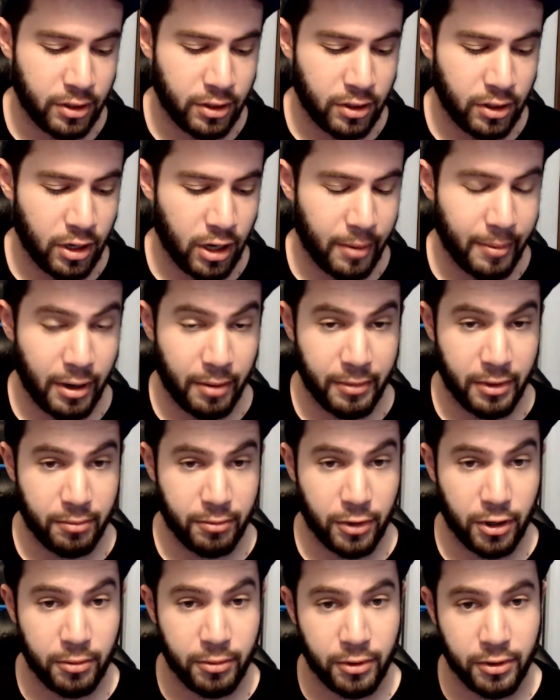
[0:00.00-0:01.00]
about Mint
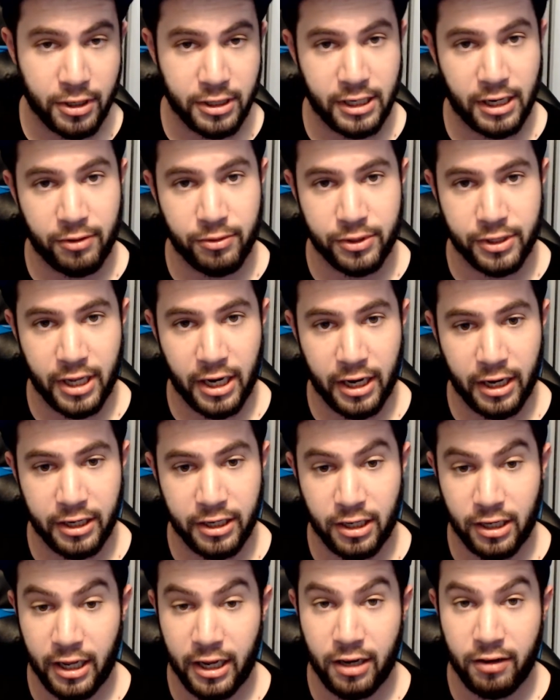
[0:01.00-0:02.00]
Mobile because I was getting
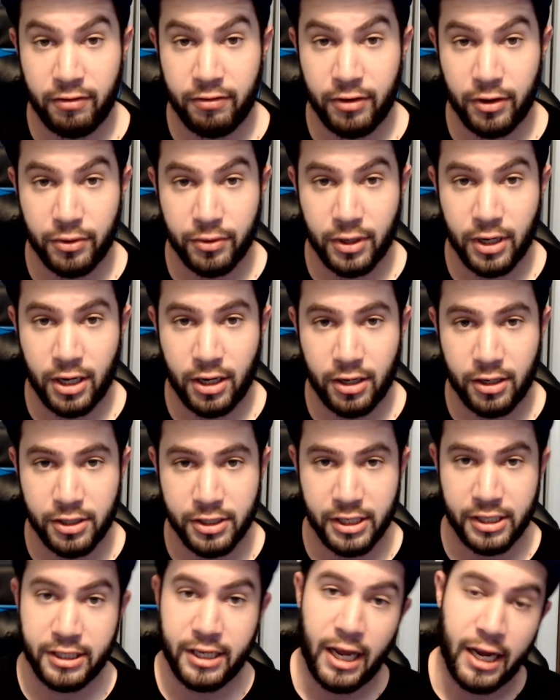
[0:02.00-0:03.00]
delayed phone calls
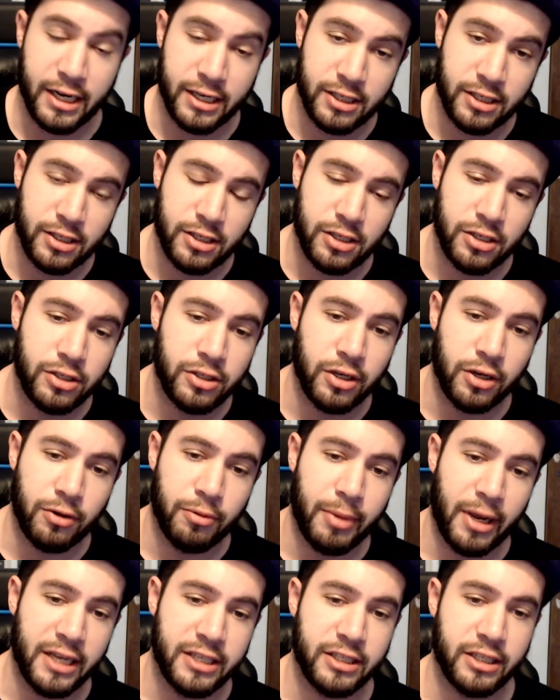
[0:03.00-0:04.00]
and texts. So
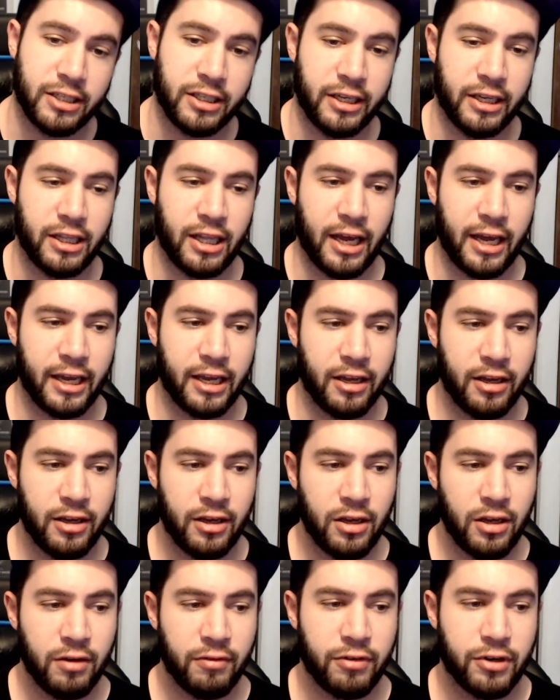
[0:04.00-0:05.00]
basically, like,
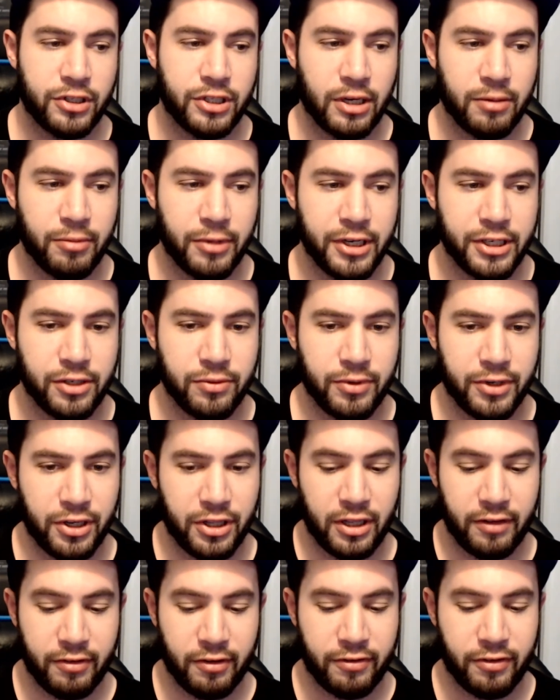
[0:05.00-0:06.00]
for some reason, when you
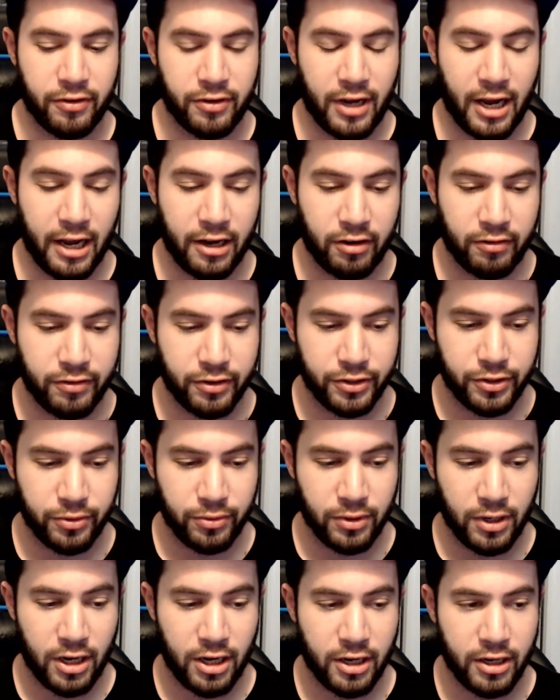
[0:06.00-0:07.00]
leave your phone idle for too
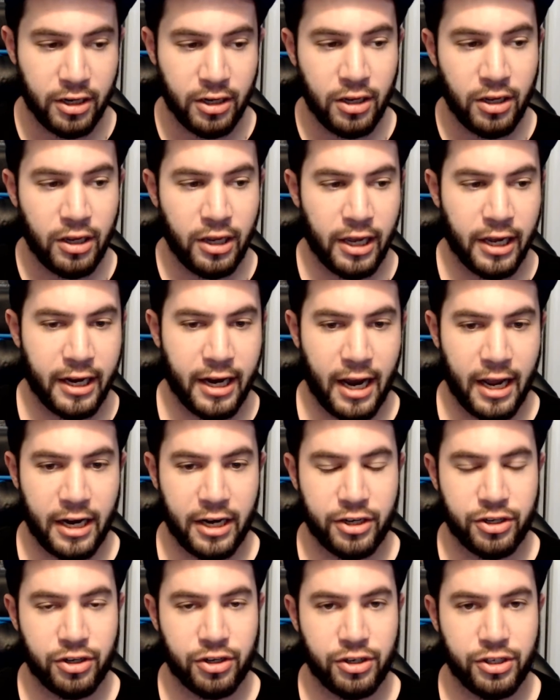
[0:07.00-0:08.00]
long, it kind of
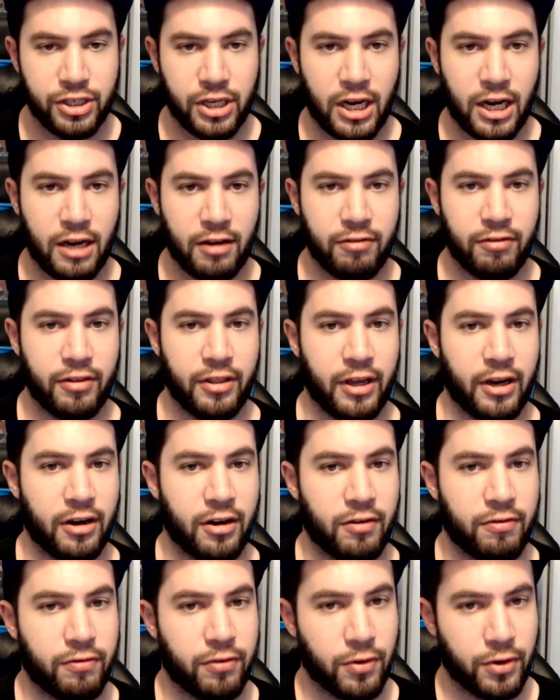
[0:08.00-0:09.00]
turns off their
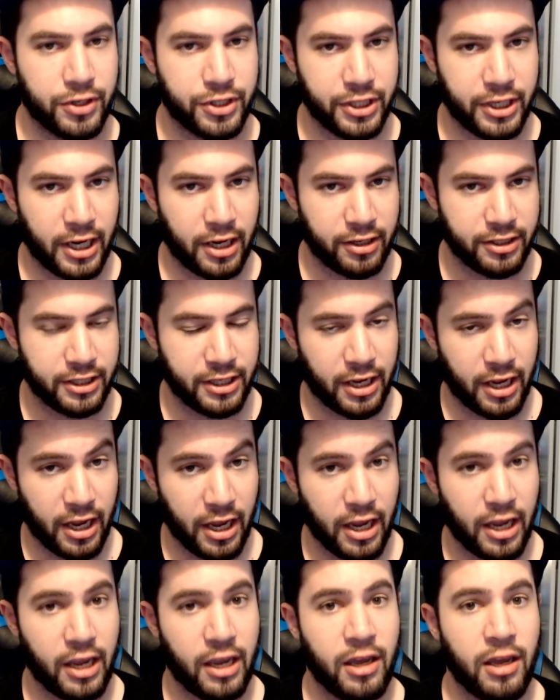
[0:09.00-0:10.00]
4G
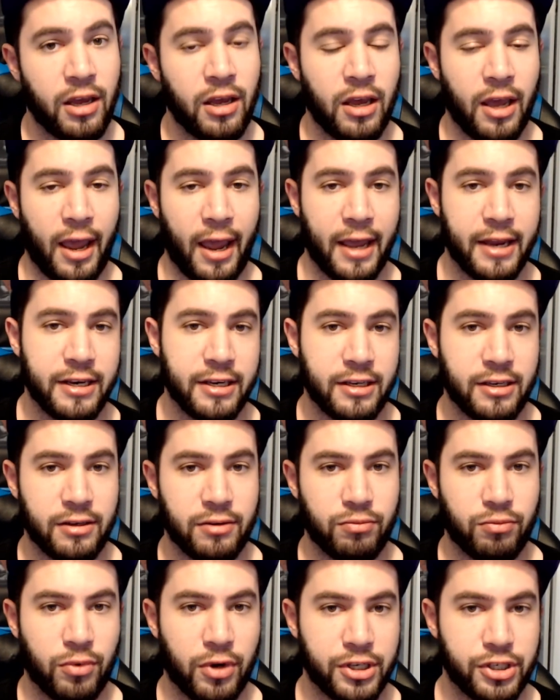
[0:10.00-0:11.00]
LTE, and
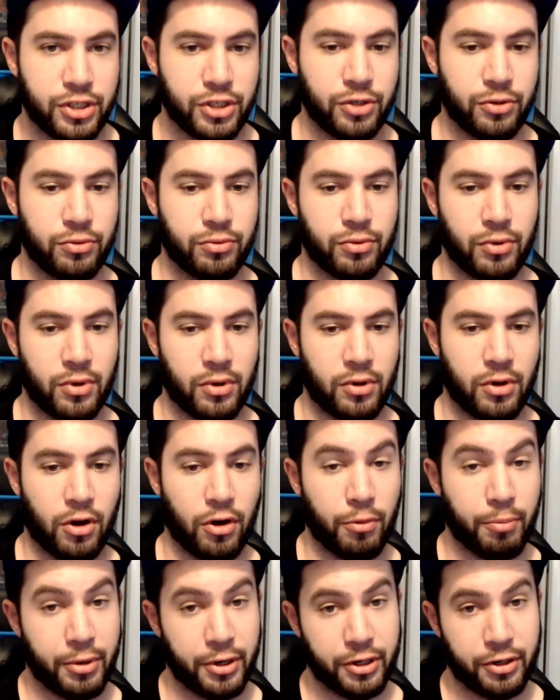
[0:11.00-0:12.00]
once you
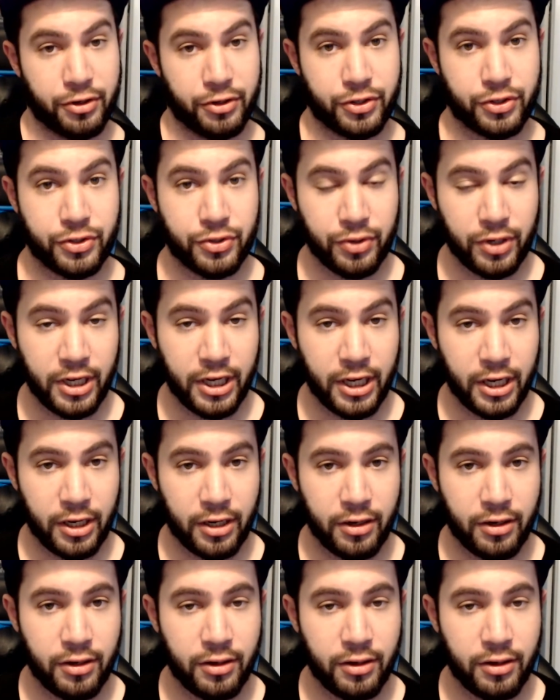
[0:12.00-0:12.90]
open your screen,